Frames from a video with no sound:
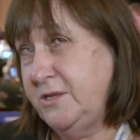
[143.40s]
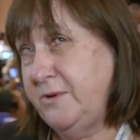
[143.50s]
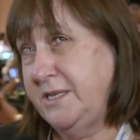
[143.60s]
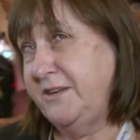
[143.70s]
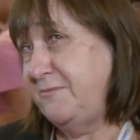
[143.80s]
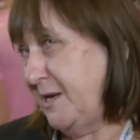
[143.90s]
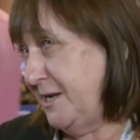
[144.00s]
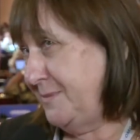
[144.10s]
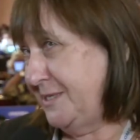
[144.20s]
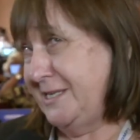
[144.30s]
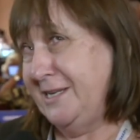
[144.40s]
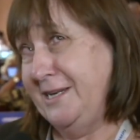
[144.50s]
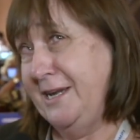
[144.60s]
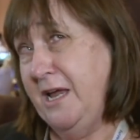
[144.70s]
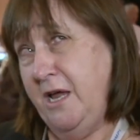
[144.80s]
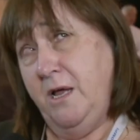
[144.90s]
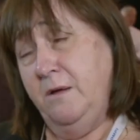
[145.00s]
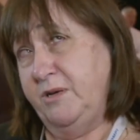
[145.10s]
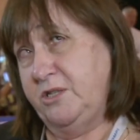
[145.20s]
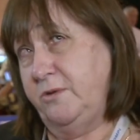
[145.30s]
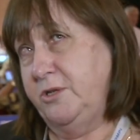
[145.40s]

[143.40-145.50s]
who are deafblind particularly, but to